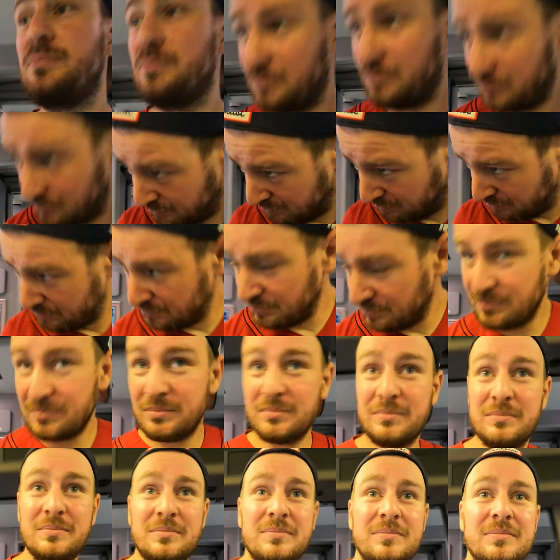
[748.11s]
going like I
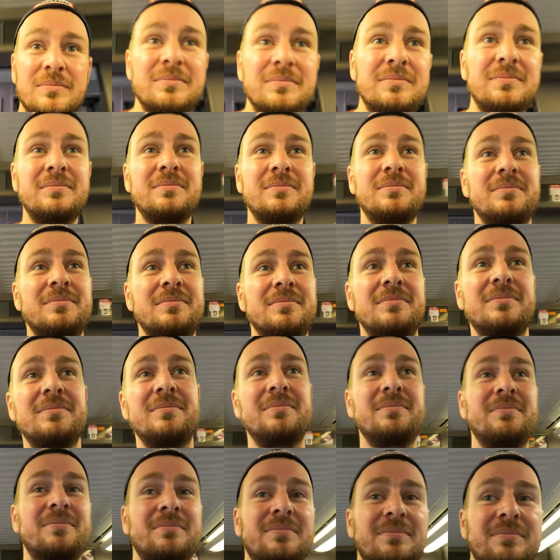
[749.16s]
did before through the
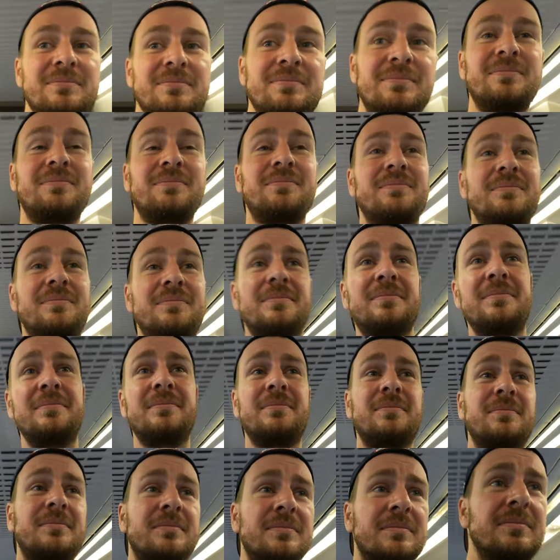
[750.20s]
whole train,
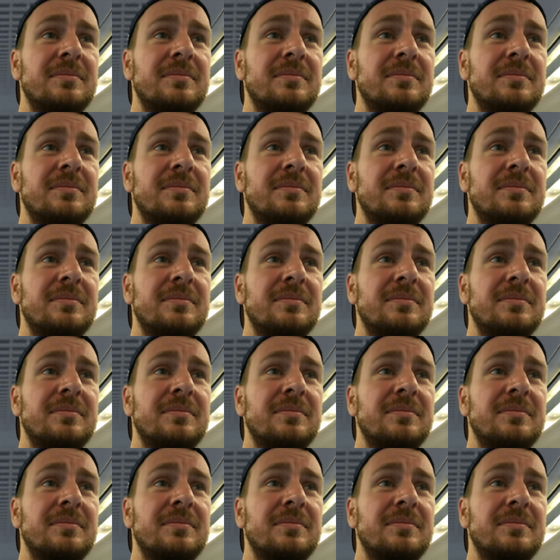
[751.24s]
then you